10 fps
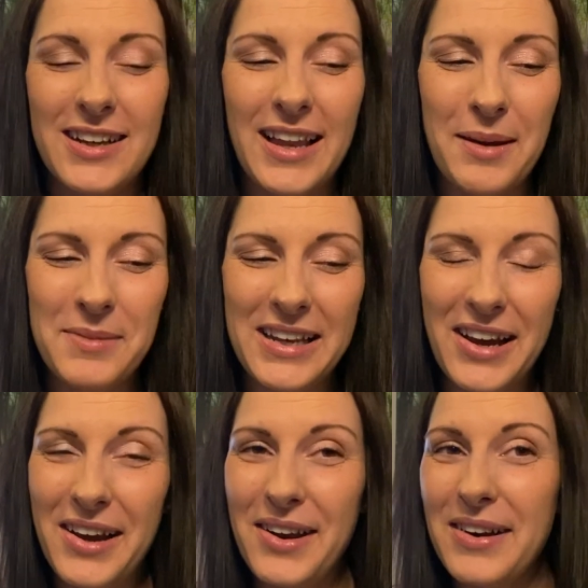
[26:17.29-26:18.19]
Let me
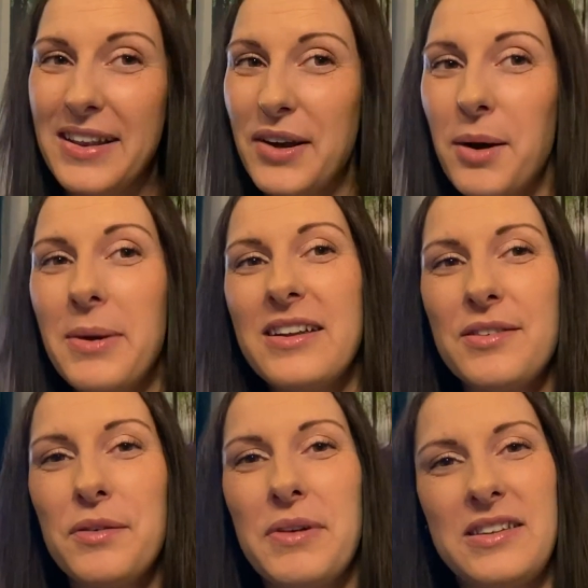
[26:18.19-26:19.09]
know in the comments
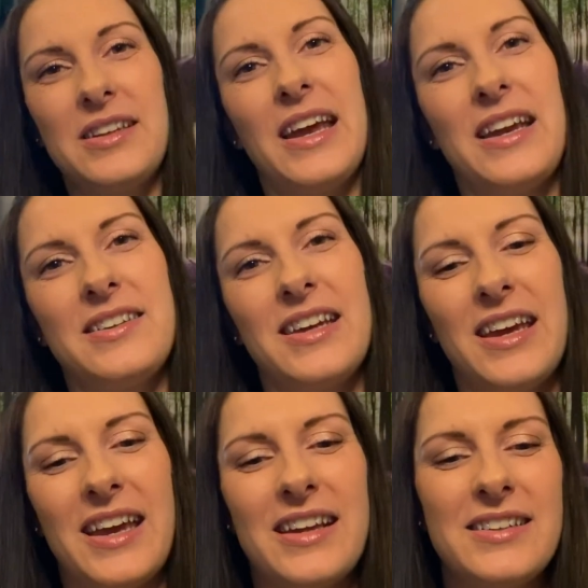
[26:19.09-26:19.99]
if it
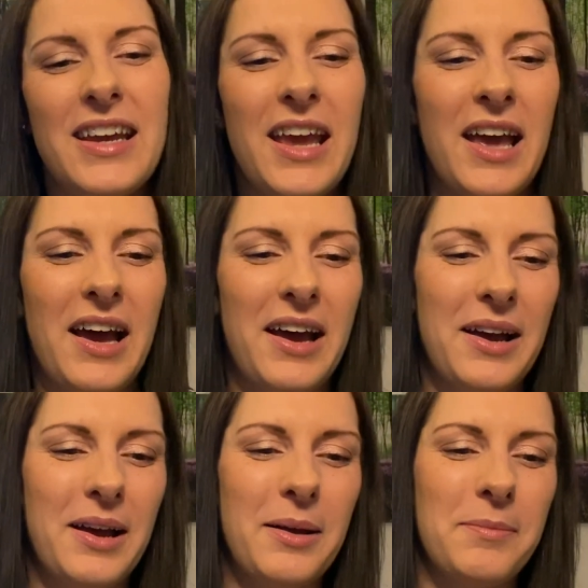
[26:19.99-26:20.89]
resonated.
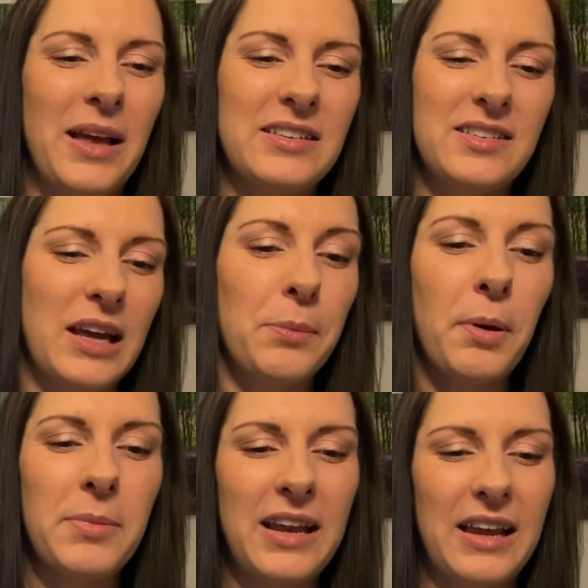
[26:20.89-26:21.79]
As I say, I'll
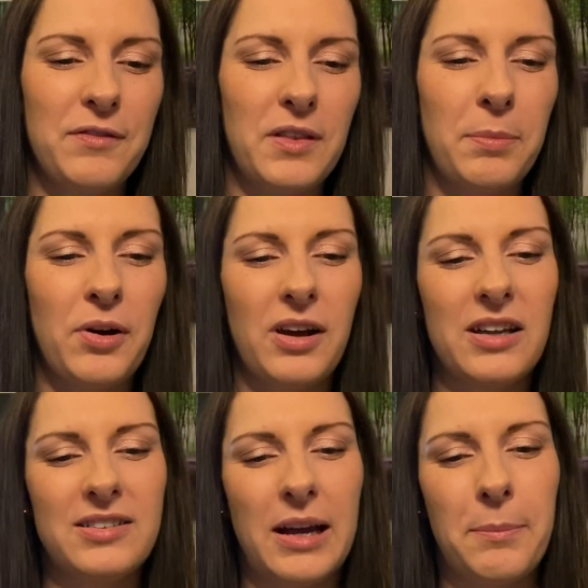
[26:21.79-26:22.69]
pop the link for the
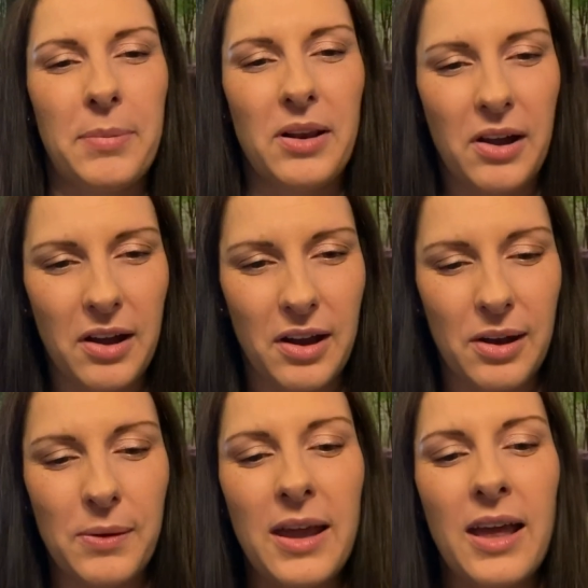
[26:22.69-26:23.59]
podcast down below.